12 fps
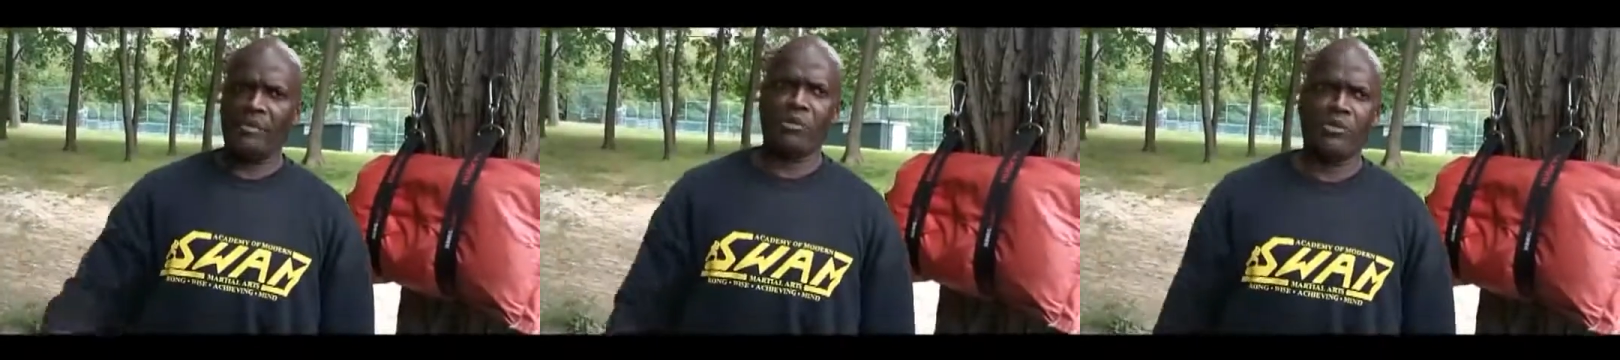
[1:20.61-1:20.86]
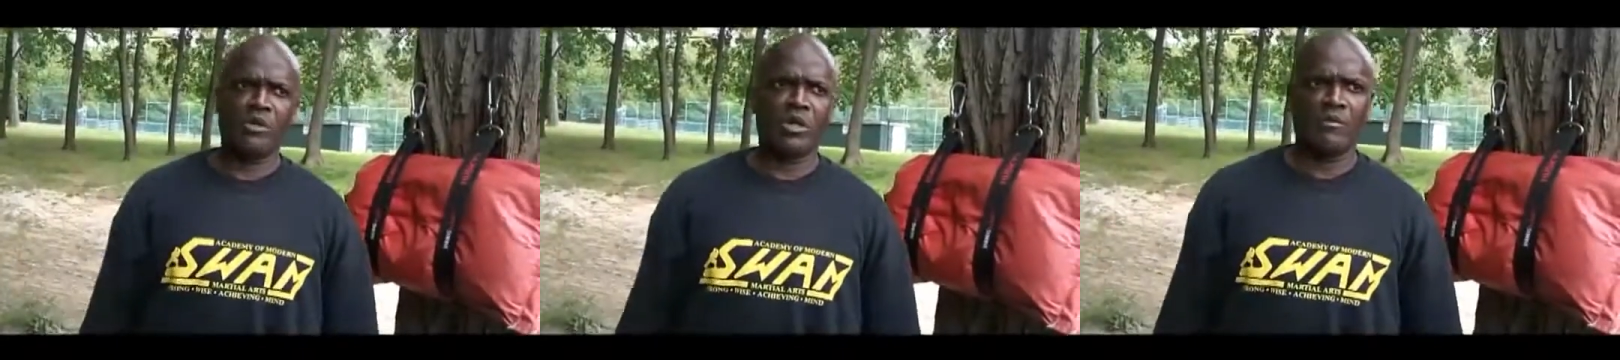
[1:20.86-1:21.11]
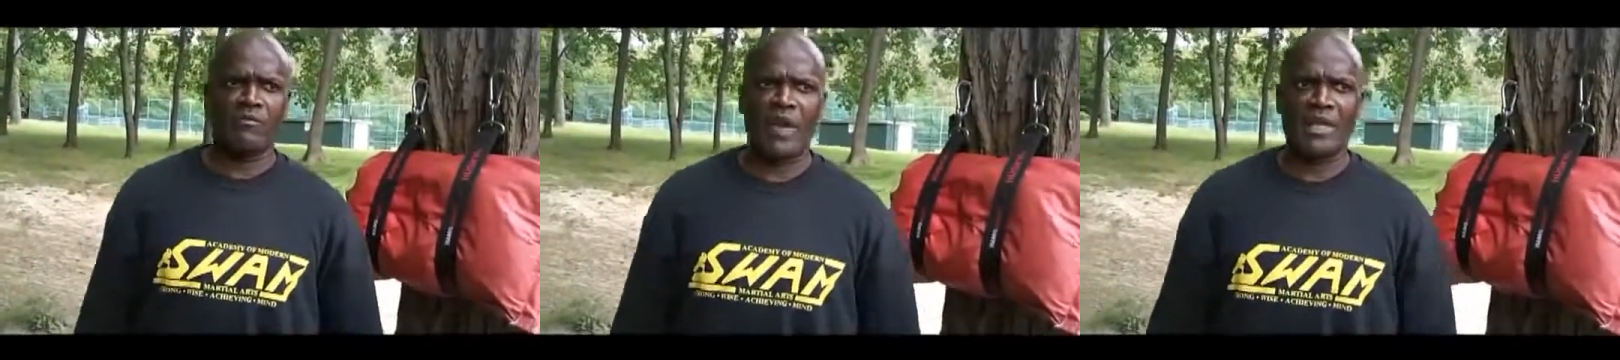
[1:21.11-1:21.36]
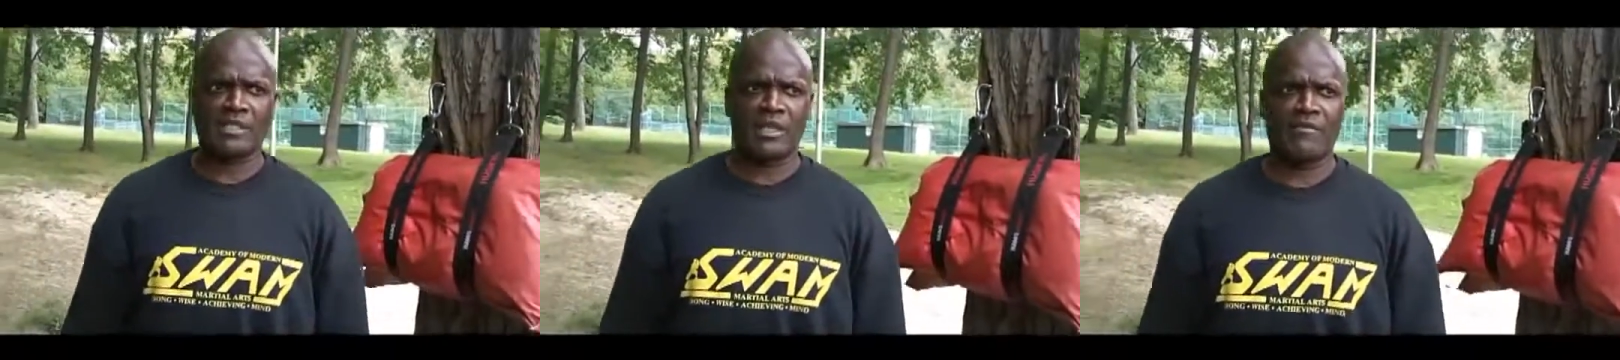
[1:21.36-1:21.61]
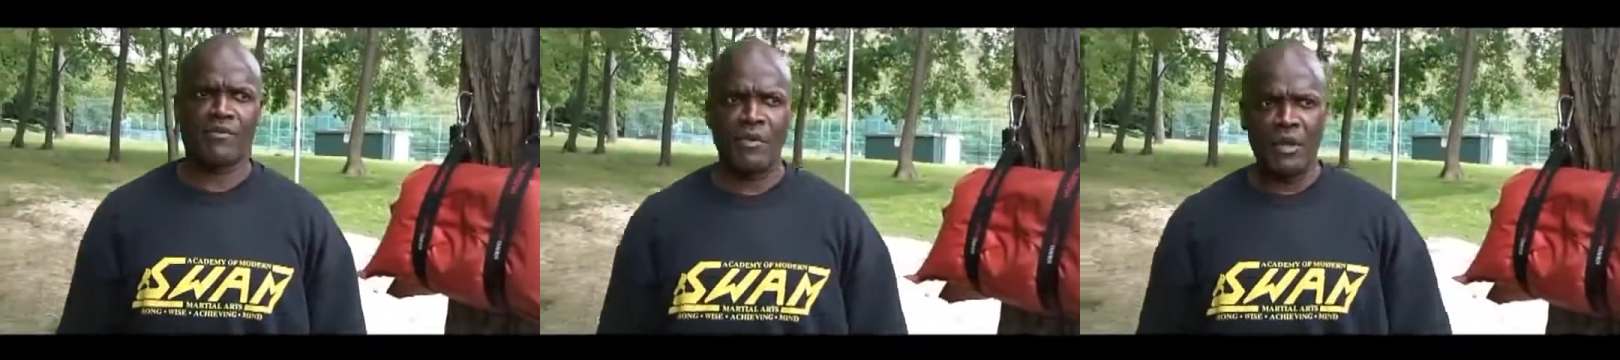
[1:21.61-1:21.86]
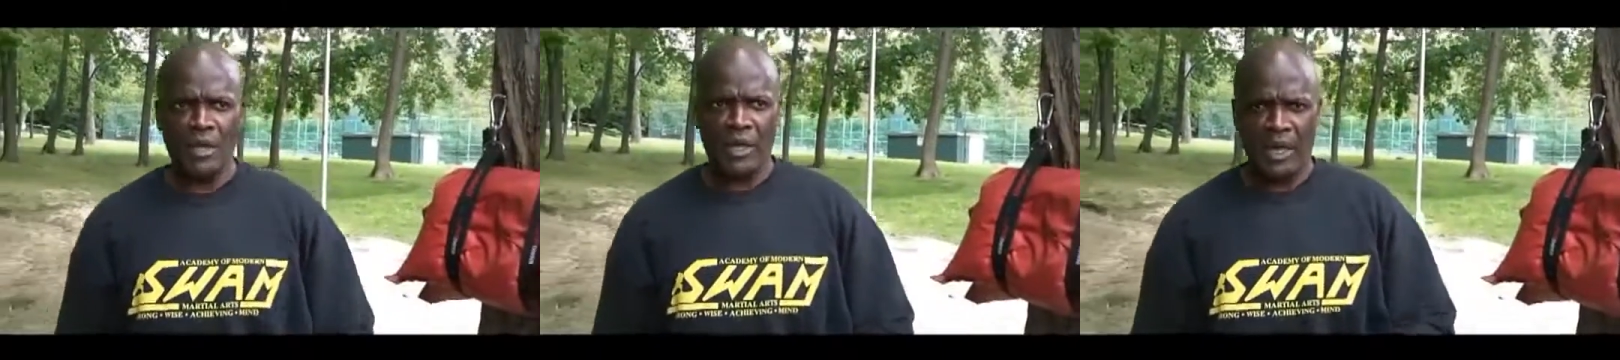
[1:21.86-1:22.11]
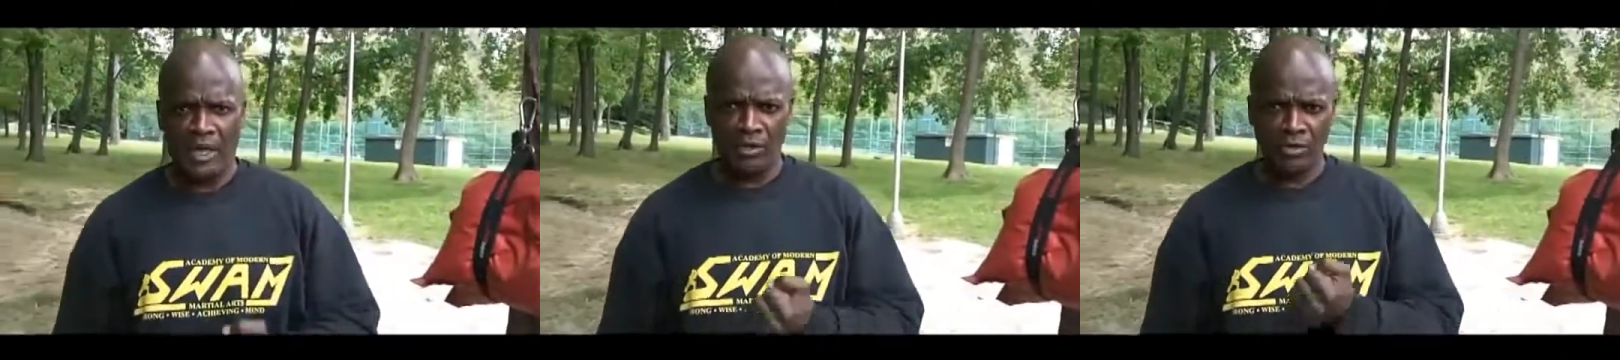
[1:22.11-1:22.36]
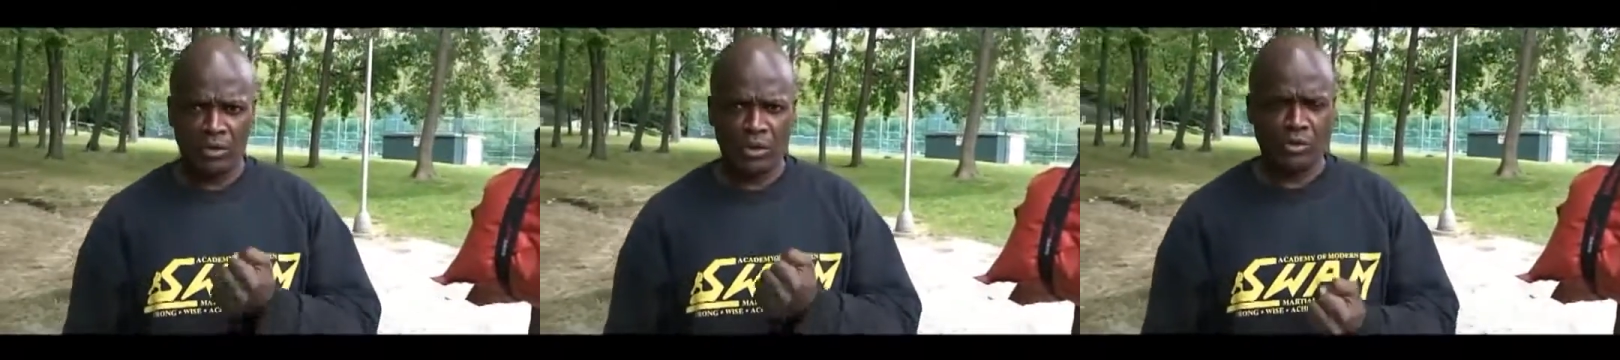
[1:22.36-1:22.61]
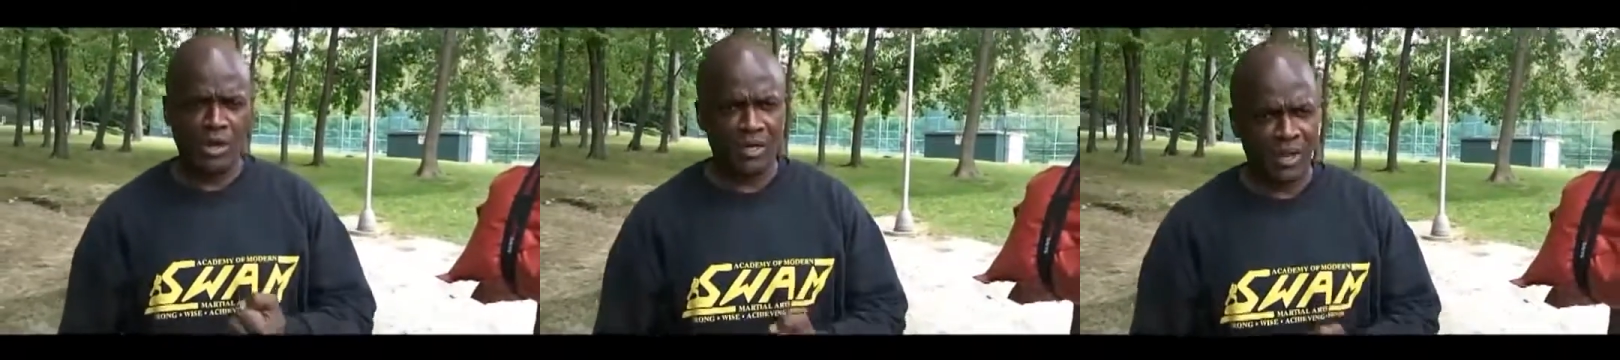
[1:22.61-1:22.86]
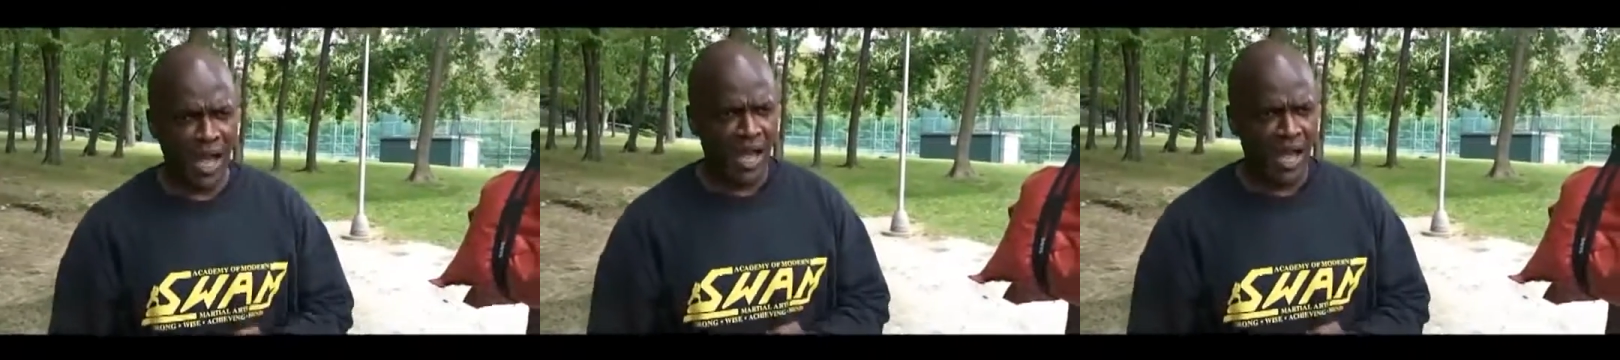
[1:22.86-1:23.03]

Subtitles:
And when you get advanced level and you learn